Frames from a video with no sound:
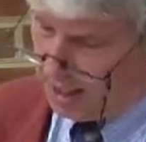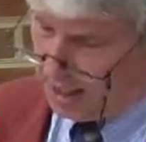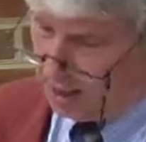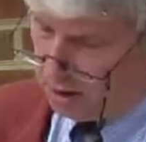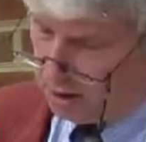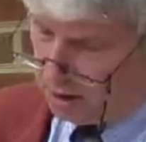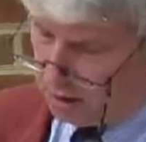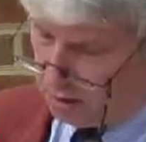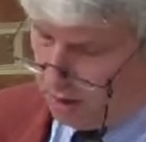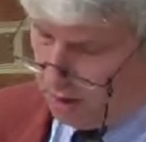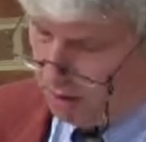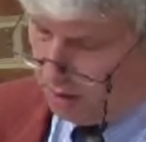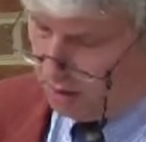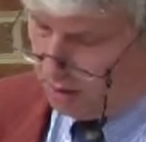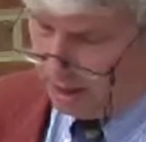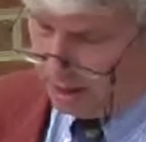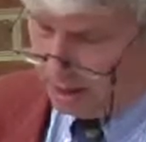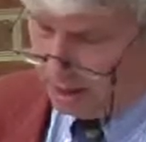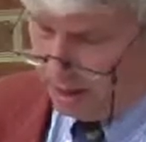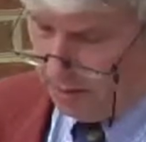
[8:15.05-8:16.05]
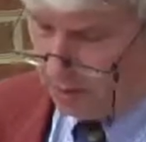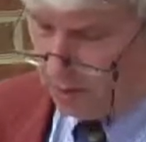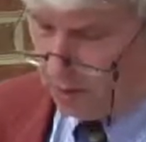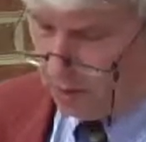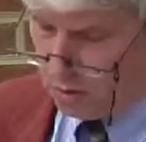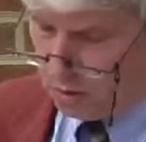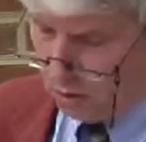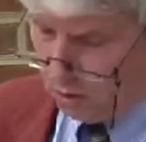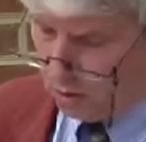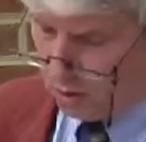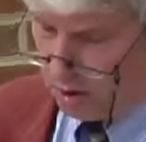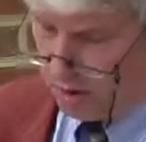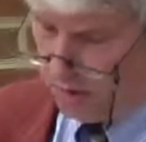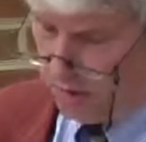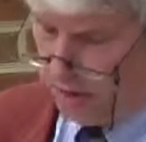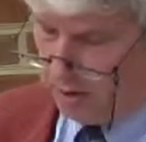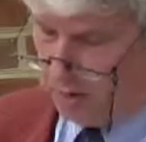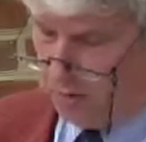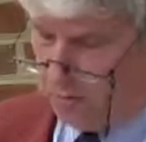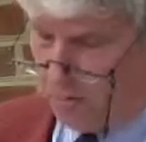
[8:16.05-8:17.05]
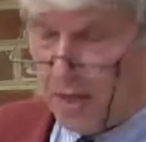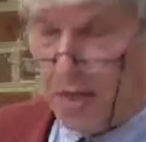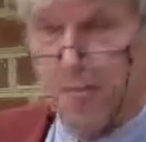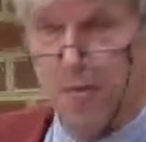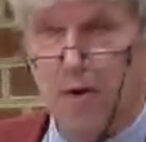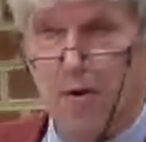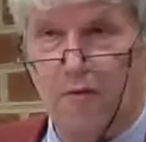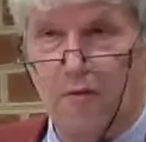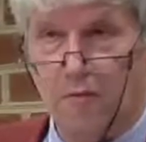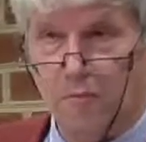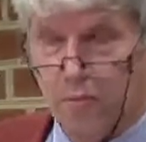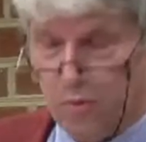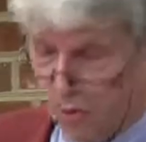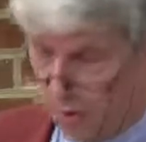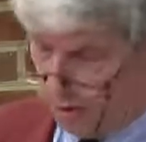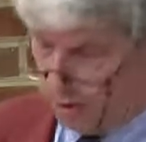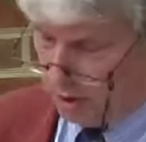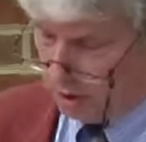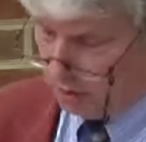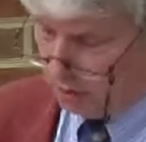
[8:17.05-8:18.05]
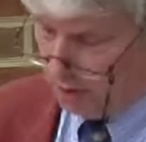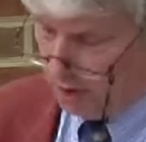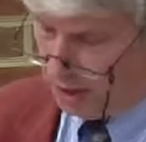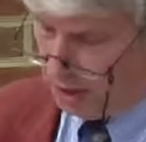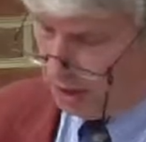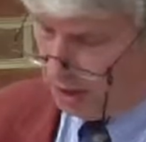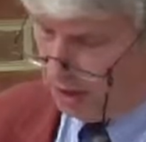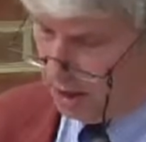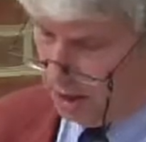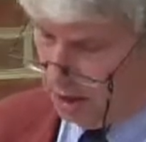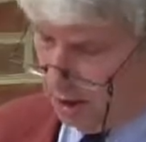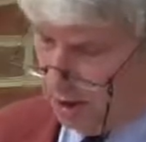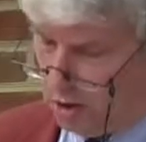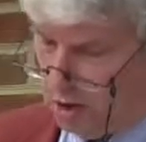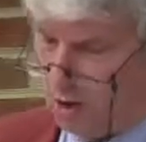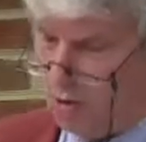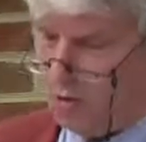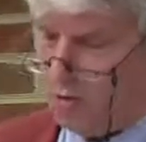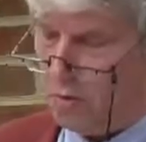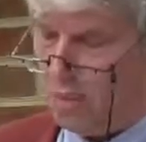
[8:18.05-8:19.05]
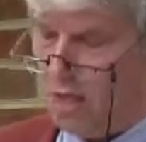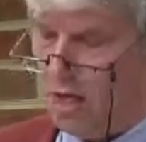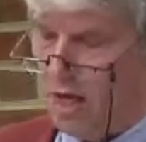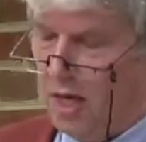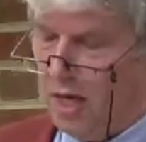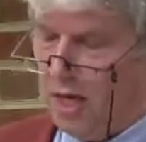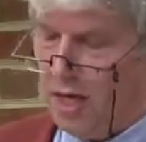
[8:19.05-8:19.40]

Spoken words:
in the Quran that seem to talk about the people of the book, the Christians and the Jews,